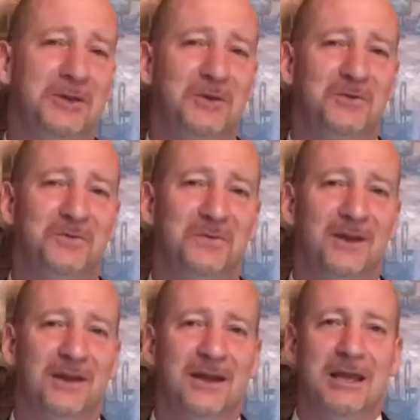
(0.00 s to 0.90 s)
you
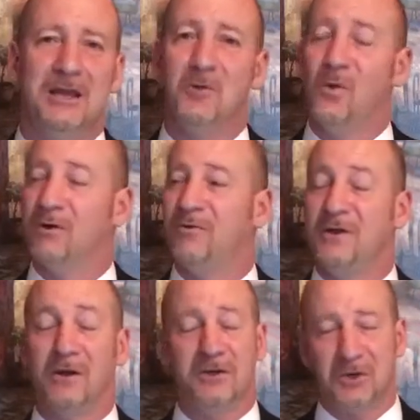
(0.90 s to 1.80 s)
you will
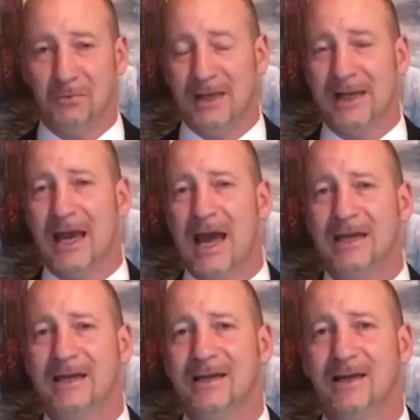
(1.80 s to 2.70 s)
feel
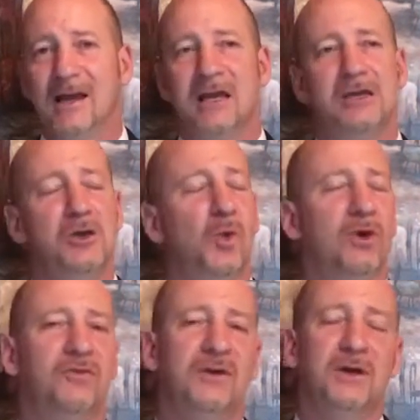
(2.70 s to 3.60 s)
humiliated. You
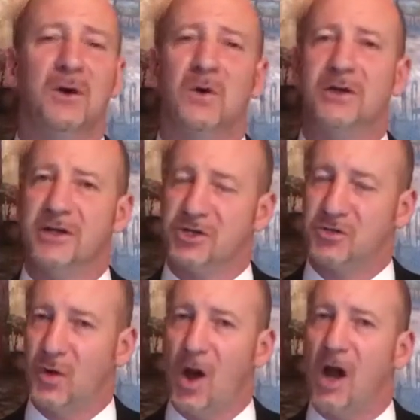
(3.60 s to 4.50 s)
will feel
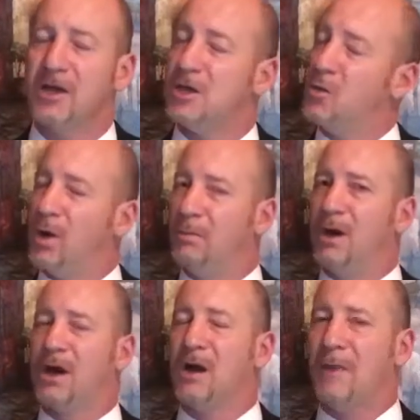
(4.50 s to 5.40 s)
distraught. You
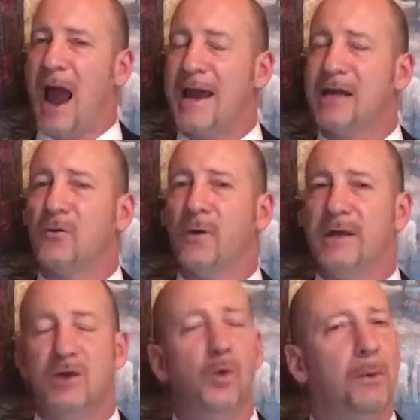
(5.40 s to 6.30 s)
will become
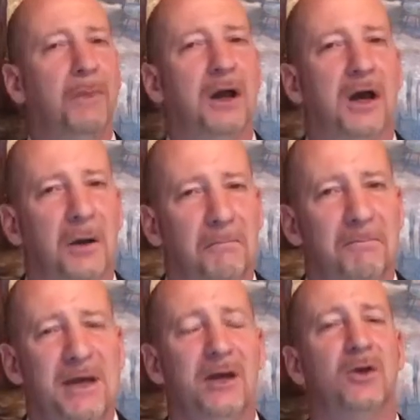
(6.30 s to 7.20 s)
angry. You will
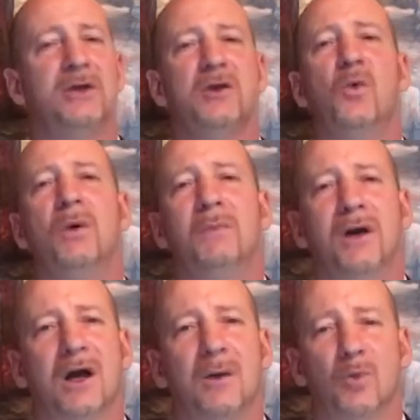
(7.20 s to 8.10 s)
become bitter. You will
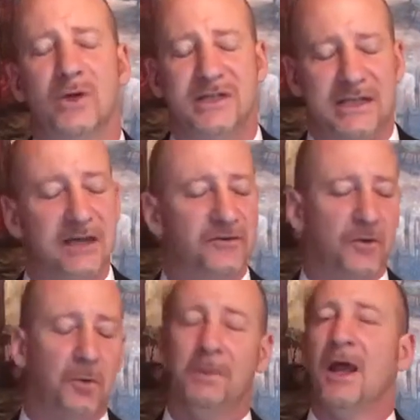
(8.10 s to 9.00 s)
become
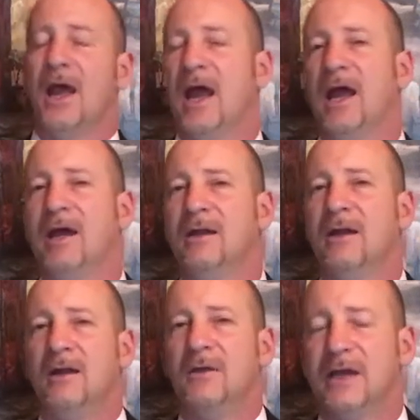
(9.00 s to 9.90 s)
resentful. And
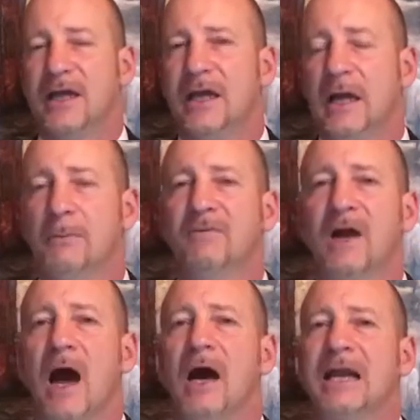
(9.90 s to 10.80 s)
the kingdom of
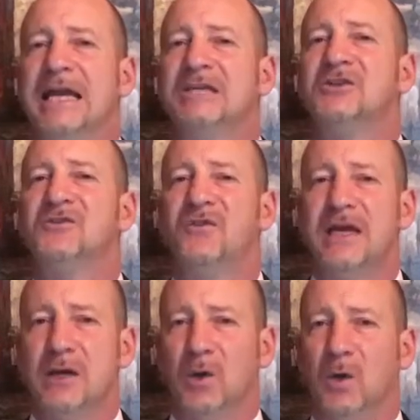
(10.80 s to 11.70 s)
God is
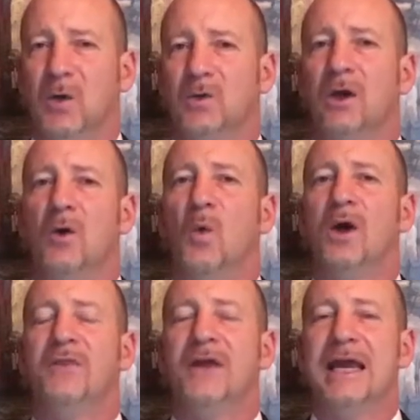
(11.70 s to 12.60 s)
filled
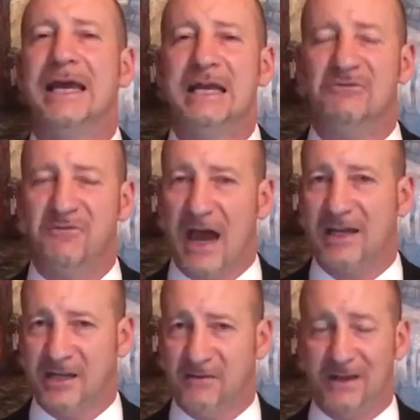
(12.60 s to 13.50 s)
with
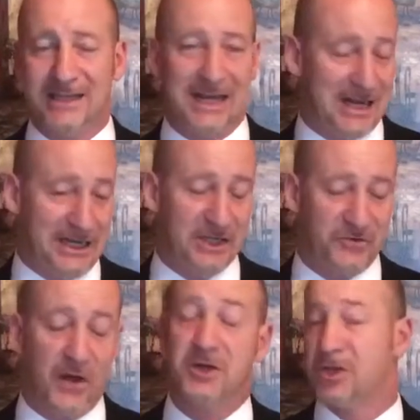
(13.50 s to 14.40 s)
ineffectiveness and
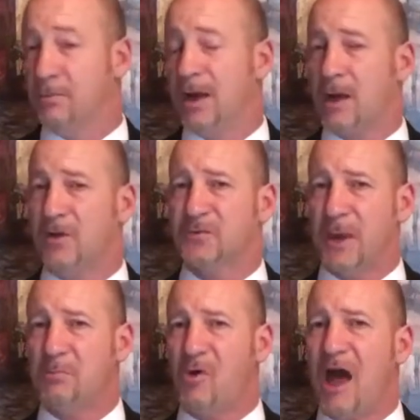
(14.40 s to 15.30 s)
dysfunction because
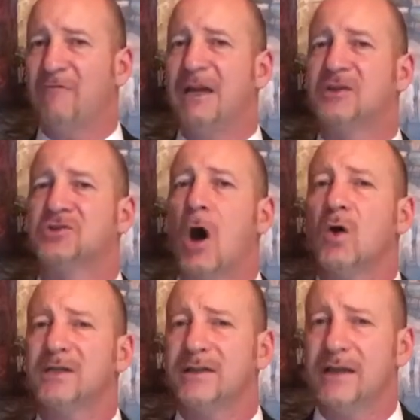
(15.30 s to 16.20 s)
people have
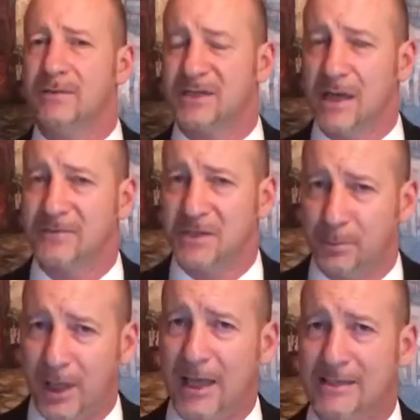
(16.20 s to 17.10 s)
exalted themselves to
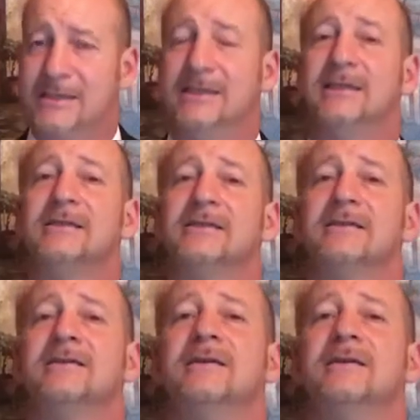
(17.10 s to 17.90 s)
places